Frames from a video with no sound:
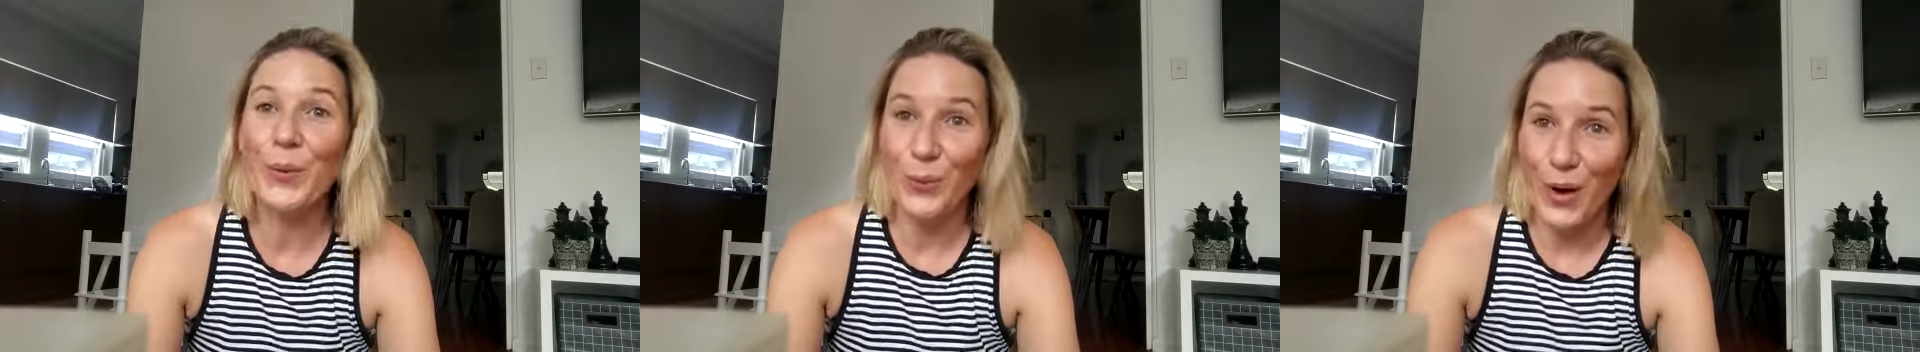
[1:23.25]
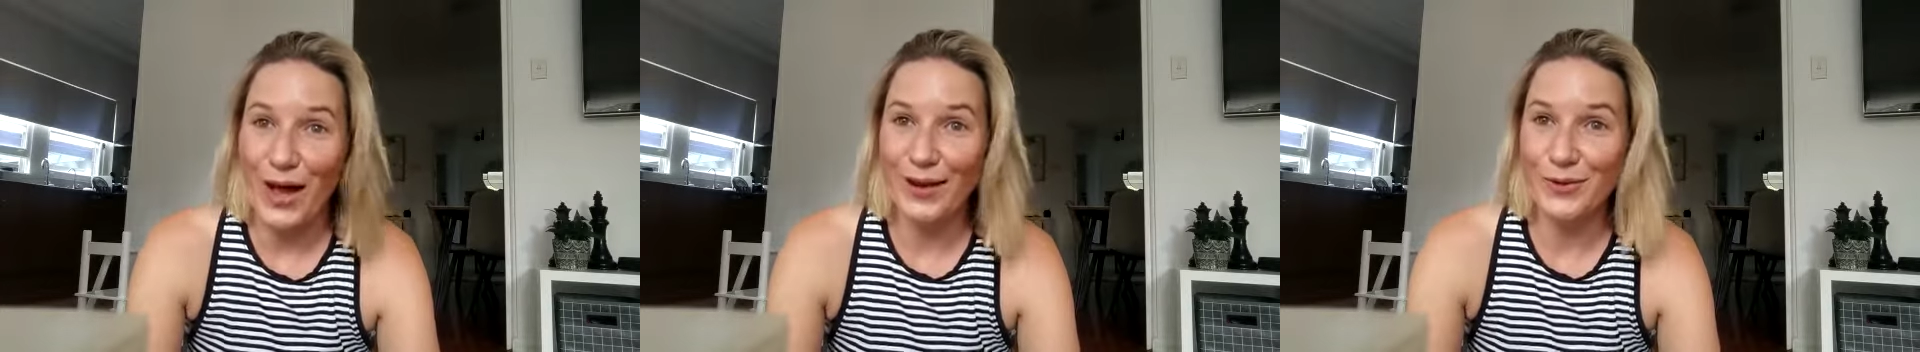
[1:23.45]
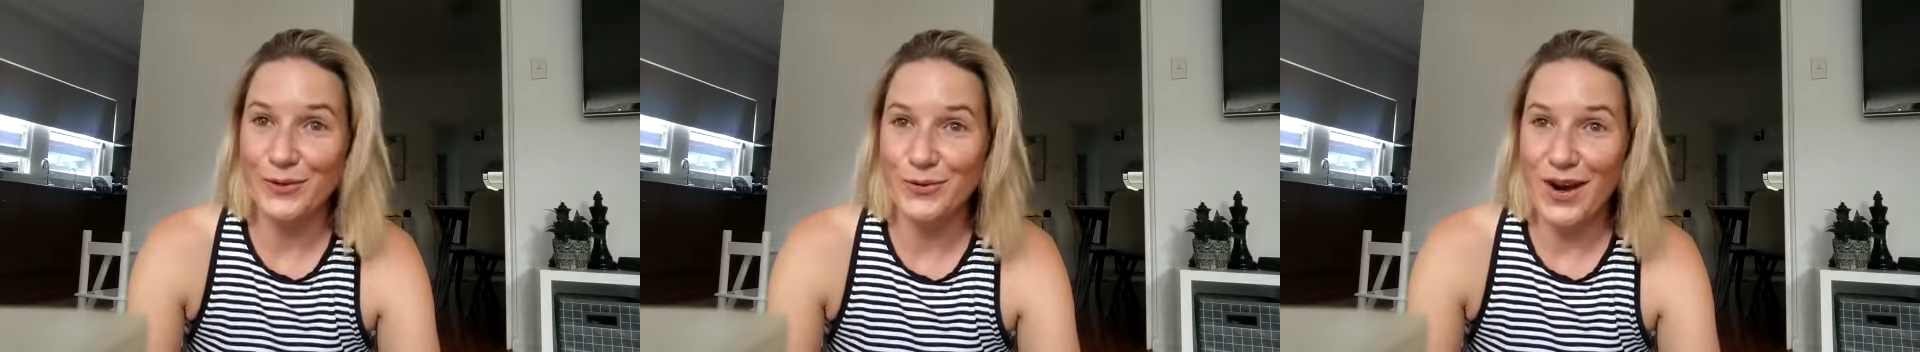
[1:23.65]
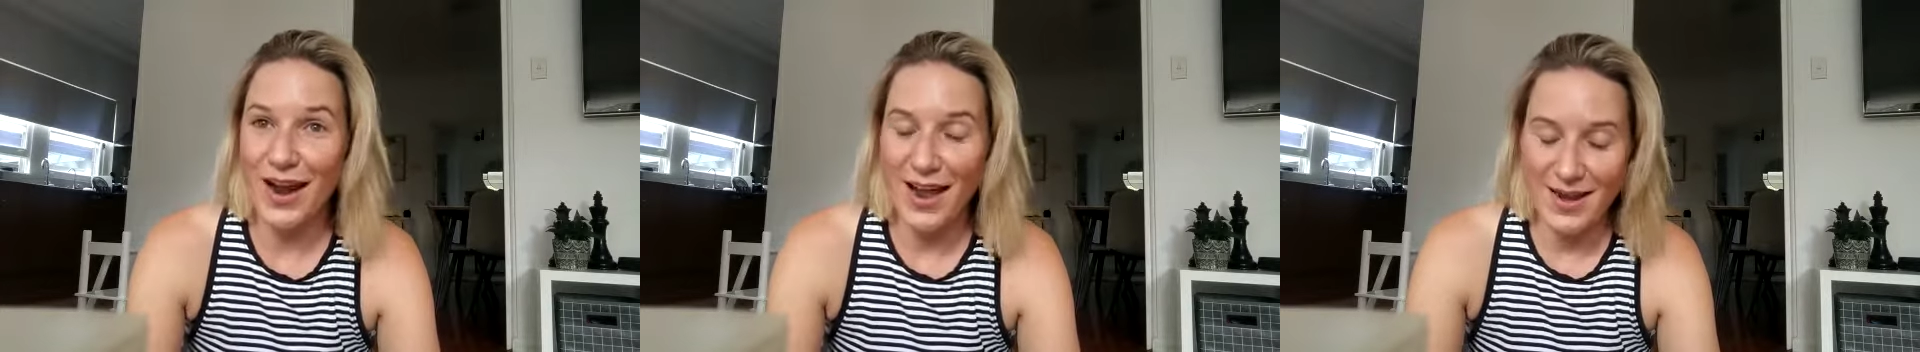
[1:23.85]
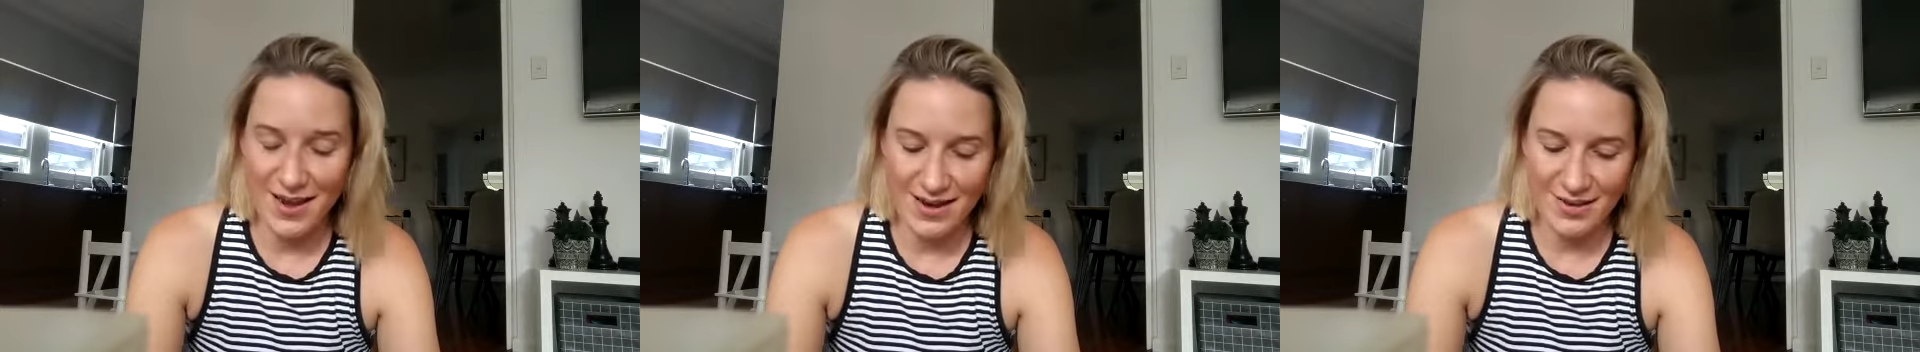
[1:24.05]
wild
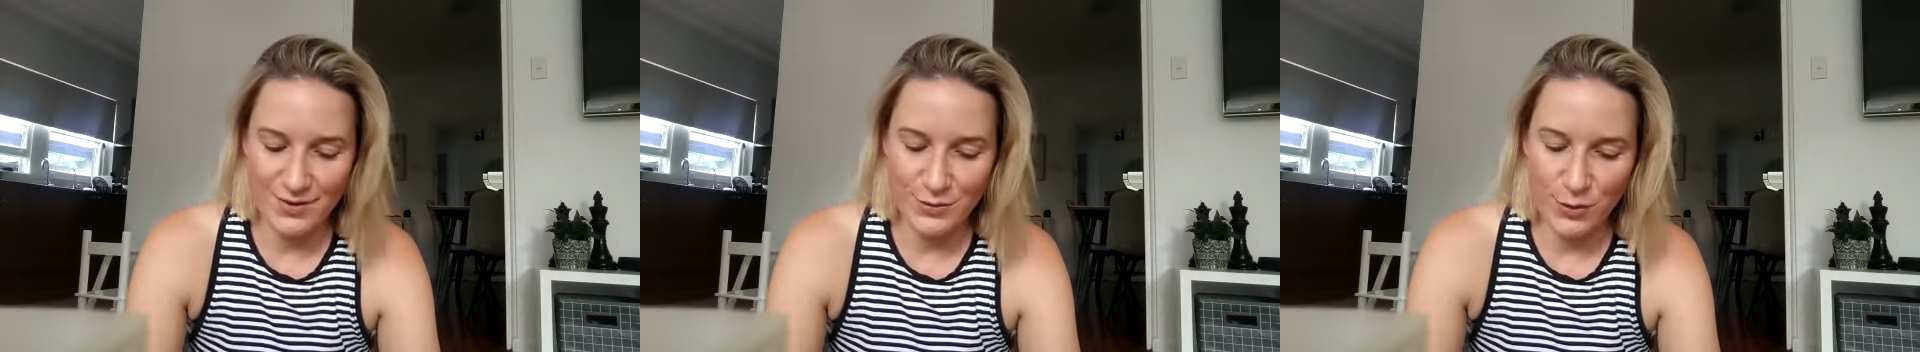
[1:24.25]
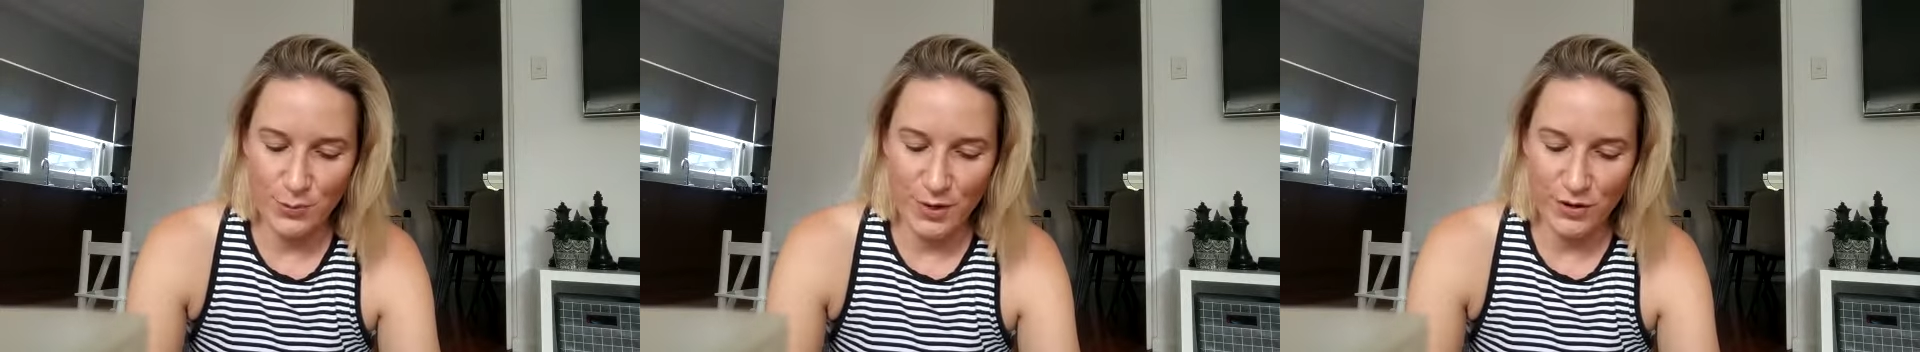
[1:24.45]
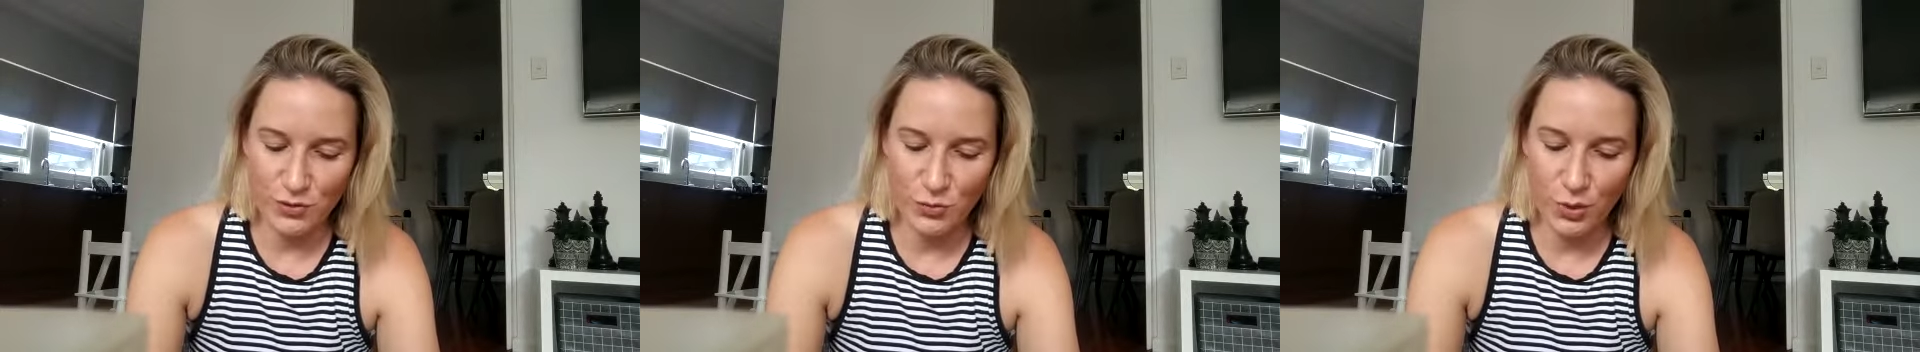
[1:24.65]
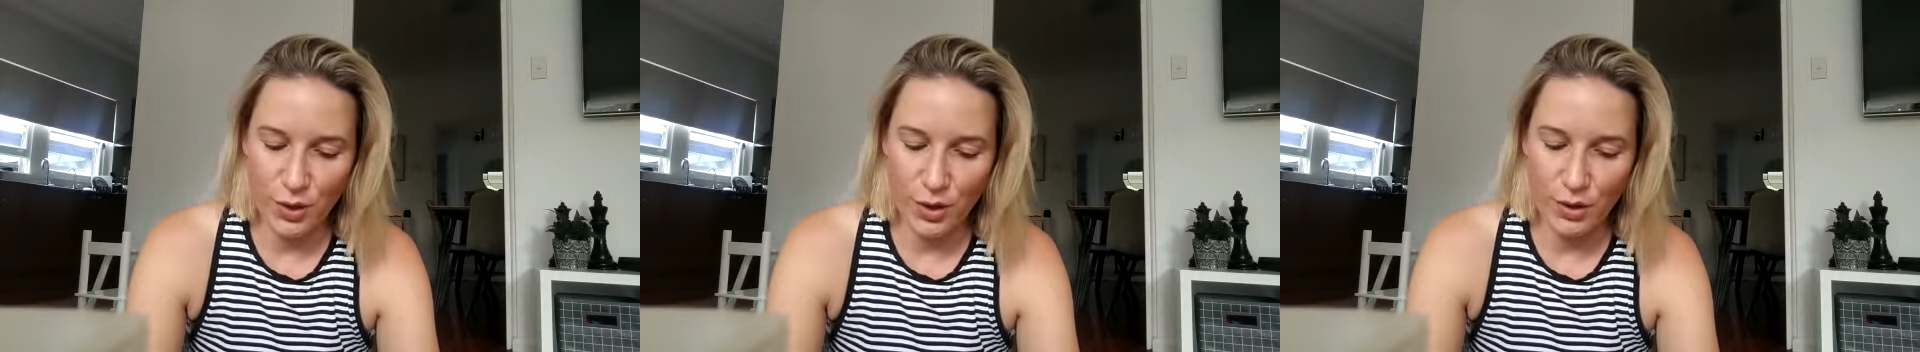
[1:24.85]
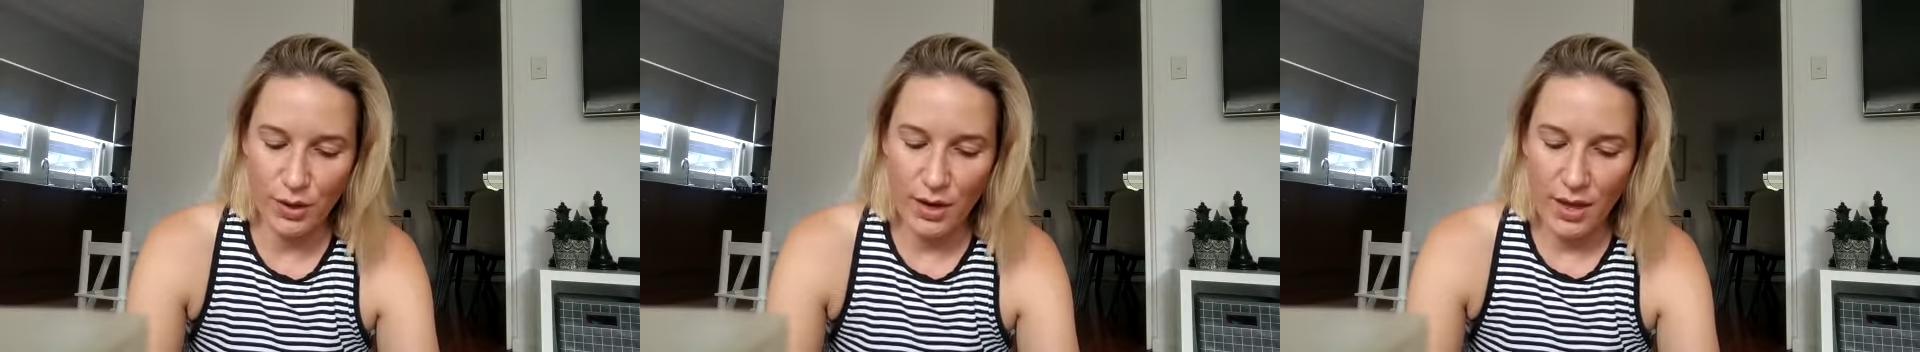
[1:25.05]
ride and so much
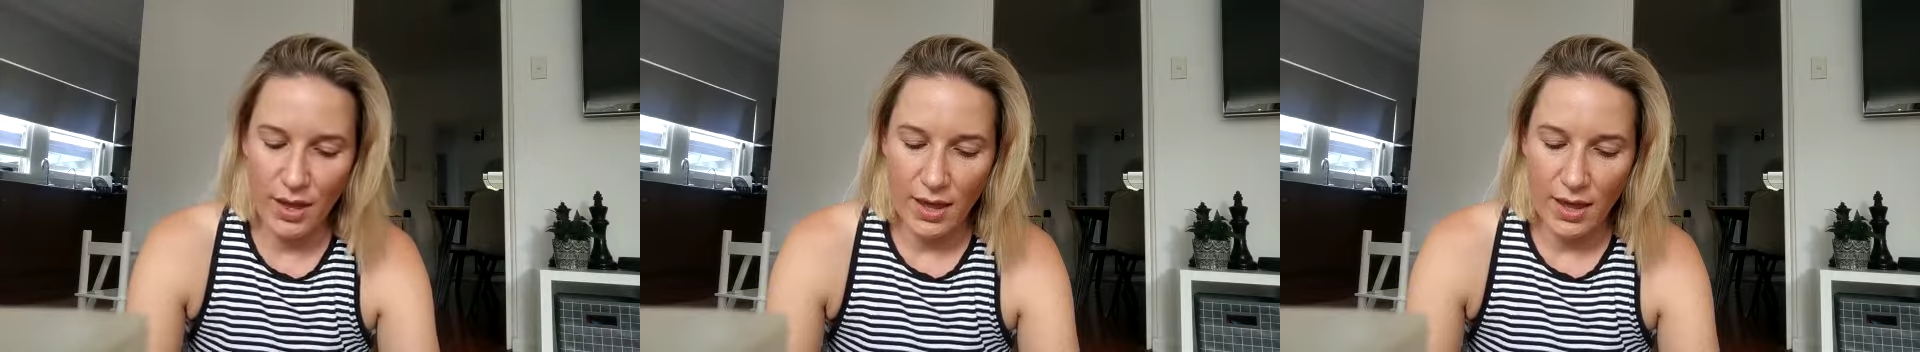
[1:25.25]
work.